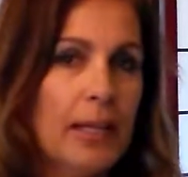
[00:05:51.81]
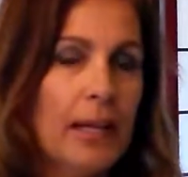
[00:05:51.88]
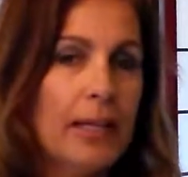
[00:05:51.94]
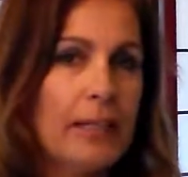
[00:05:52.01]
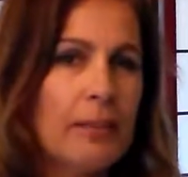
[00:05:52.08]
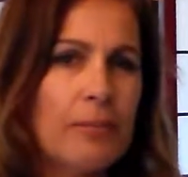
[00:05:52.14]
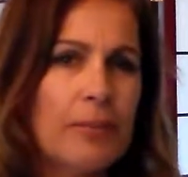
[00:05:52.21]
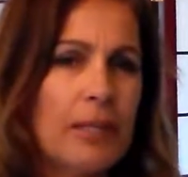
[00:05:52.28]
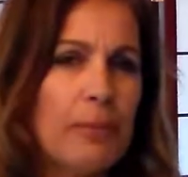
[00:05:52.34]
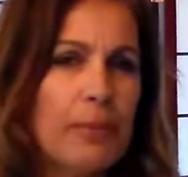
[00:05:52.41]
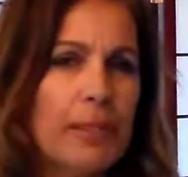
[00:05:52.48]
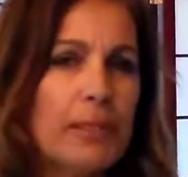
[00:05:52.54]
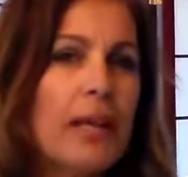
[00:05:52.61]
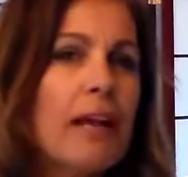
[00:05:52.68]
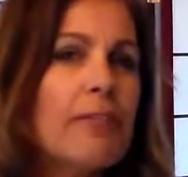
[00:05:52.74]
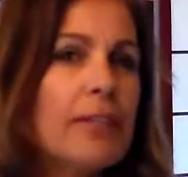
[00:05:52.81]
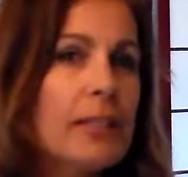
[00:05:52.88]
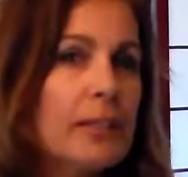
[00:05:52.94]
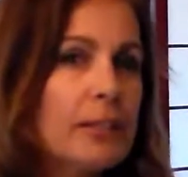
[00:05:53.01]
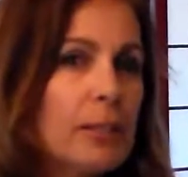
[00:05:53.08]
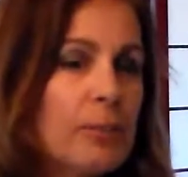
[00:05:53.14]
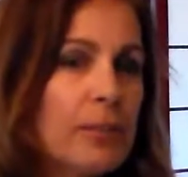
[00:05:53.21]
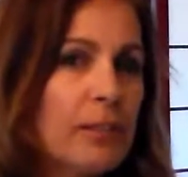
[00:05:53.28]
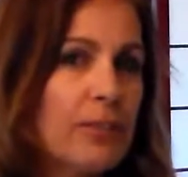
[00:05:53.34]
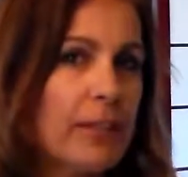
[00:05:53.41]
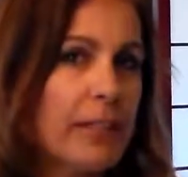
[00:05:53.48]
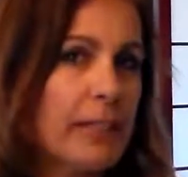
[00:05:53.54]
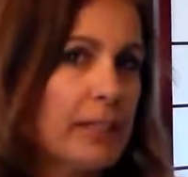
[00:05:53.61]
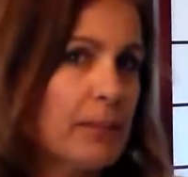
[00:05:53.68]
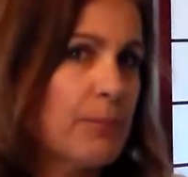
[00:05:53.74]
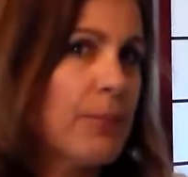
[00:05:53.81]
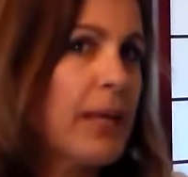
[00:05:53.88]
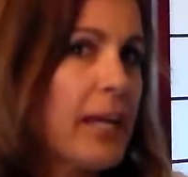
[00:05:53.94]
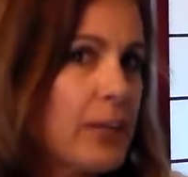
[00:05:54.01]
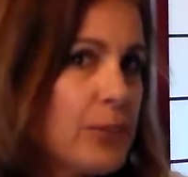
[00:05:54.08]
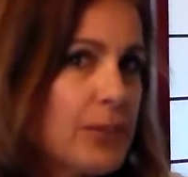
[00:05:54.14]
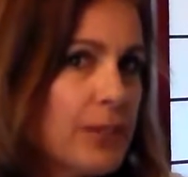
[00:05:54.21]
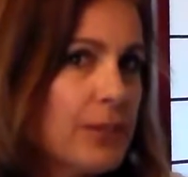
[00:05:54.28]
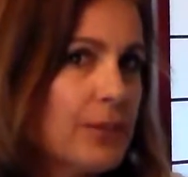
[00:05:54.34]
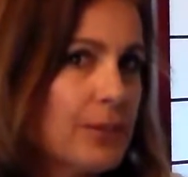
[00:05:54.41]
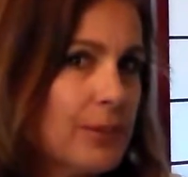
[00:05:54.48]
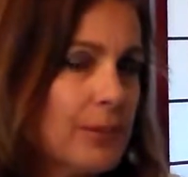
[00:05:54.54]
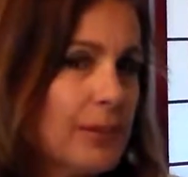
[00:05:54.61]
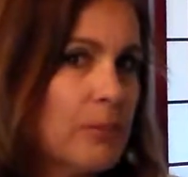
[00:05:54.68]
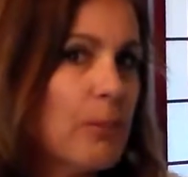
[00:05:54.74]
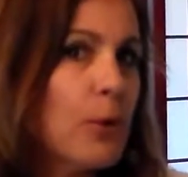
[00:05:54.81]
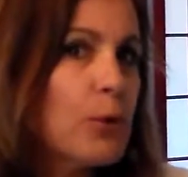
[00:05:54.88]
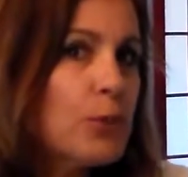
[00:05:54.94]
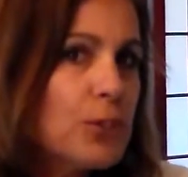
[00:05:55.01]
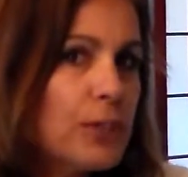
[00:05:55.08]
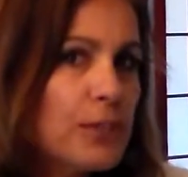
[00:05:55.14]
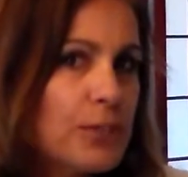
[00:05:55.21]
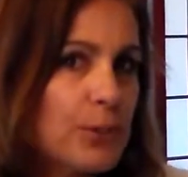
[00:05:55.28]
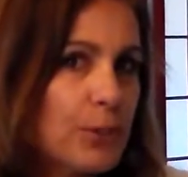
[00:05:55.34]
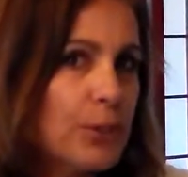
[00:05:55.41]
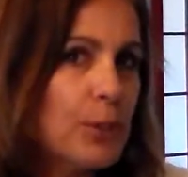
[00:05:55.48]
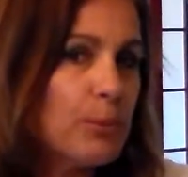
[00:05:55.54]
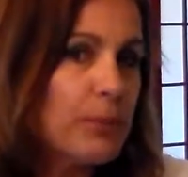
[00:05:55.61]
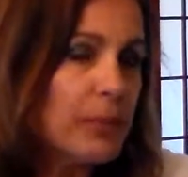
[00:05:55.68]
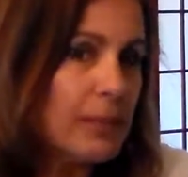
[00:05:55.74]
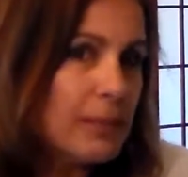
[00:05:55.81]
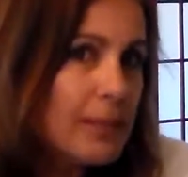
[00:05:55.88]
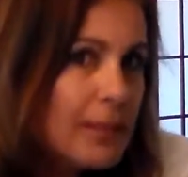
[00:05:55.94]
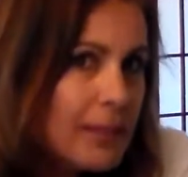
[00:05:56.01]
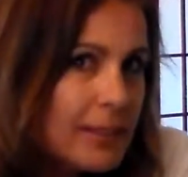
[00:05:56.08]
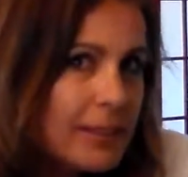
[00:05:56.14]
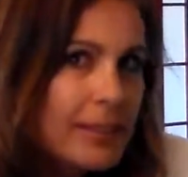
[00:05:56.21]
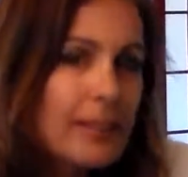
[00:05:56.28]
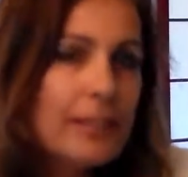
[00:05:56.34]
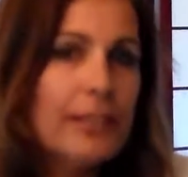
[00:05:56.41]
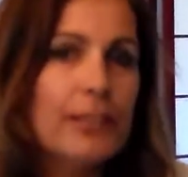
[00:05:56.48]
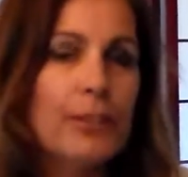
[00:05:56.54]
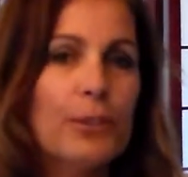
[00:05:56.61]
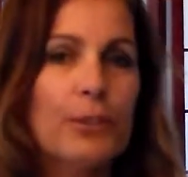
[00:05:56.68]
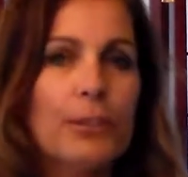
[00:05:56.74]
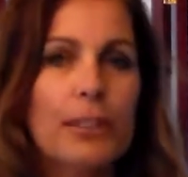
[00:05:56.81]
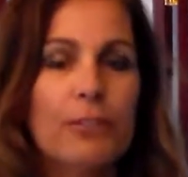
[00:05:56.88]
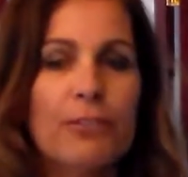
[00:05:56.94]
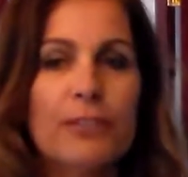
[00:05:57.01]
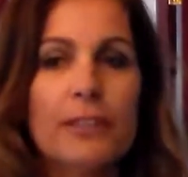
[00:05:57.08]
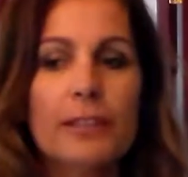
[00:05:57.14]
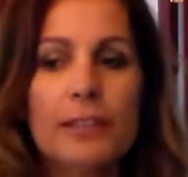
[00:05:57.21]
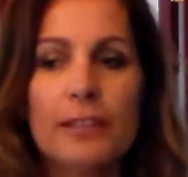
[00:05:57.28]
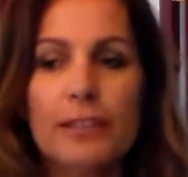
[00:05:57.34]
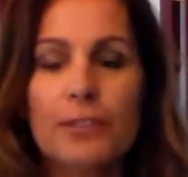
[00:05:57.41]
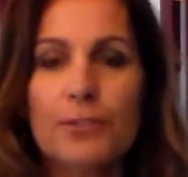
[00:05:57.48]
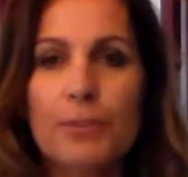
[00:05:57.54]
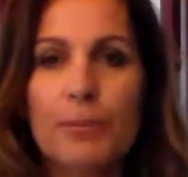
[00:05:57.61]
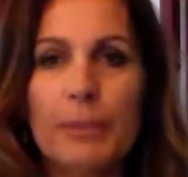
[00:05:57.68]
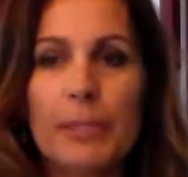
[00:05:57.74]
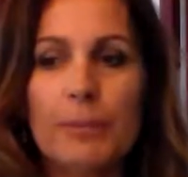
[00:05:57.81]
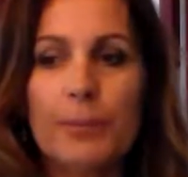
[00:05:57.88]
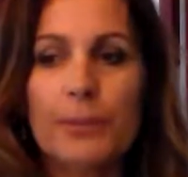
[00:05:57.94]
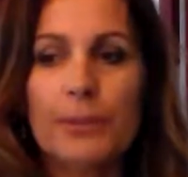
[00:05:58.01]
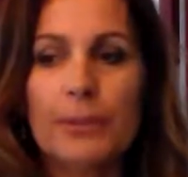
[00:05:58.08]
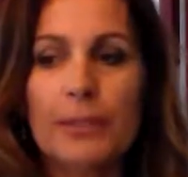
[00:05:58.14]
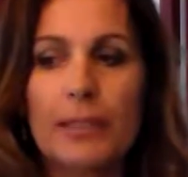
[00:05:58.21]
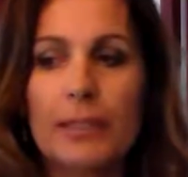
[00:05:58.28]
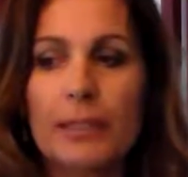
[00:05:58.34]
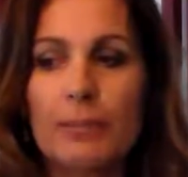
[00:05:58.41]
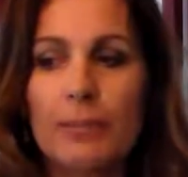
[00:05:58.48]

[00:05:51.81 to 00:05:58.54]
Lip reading: on maybe having a little bit of like compassion or emotions or human feelings for people,